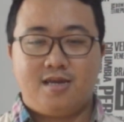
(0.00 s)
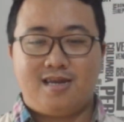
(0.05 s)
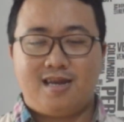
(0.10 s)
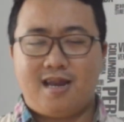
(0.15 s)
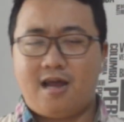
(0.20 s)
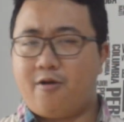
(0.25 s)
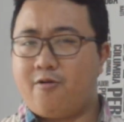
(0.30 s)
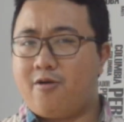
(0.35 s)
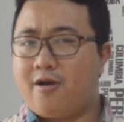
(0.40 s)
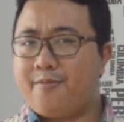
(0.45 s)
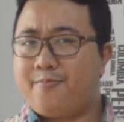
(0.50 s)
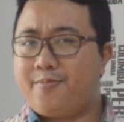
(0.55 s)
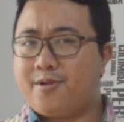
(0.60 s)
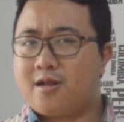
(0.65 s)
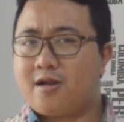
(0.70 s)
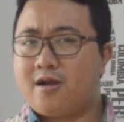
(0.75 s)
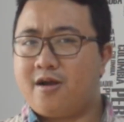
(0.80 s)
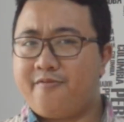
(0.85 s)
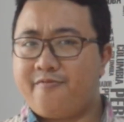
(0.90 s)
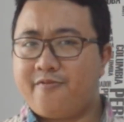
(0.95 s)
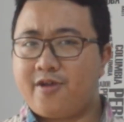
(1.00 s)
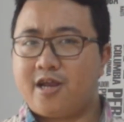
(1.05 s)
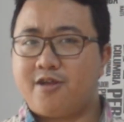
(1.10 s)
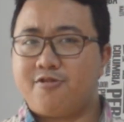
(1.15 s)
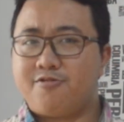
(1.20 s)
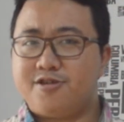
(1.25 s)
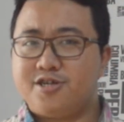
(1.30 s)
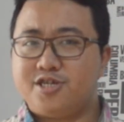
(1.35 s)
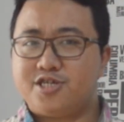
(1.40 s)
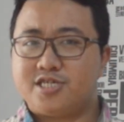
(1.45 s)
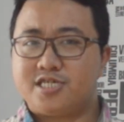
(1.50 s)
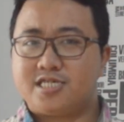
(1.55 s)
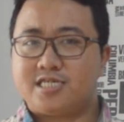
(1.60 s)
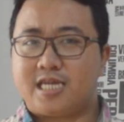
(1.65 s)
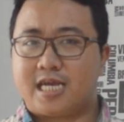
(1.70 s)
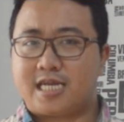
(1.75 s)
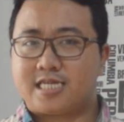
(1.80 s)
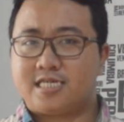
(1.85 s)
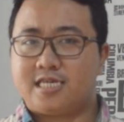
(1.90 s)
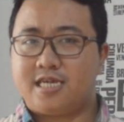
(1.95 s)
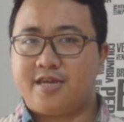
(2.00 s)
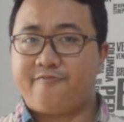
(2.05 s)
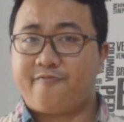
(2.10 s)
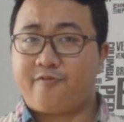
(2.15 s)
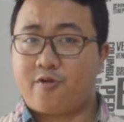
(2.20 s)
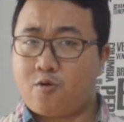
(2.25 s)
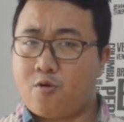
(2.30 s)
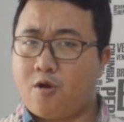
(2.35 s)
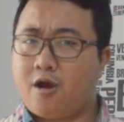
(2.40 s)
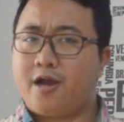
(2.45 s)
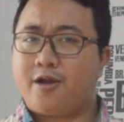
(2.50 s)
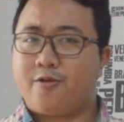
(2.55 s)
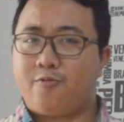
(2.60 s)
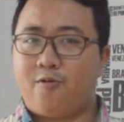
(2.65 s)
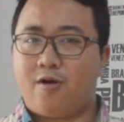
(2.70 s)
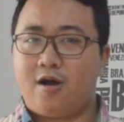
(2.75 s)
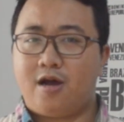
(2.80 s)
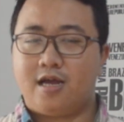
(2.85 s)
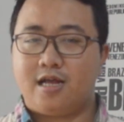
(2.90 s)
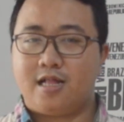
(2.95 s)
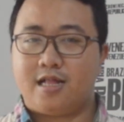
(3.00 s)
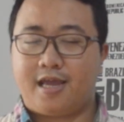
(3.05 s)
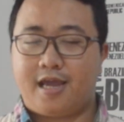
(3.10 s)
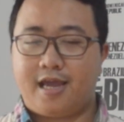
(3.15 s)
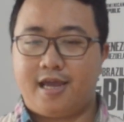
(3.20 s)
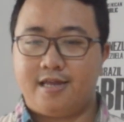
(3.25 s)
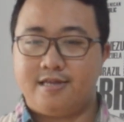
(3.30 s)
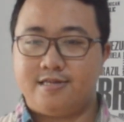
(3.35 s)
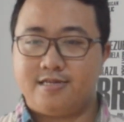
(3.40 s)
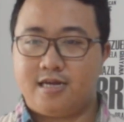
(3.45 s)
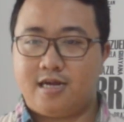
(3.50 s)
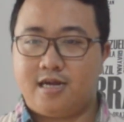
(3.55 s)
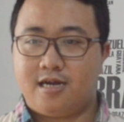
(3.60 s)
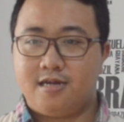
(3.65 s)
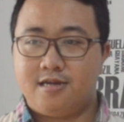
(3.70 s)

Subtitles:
Now, I've been covering Indonesia's tech scene for quite a while, and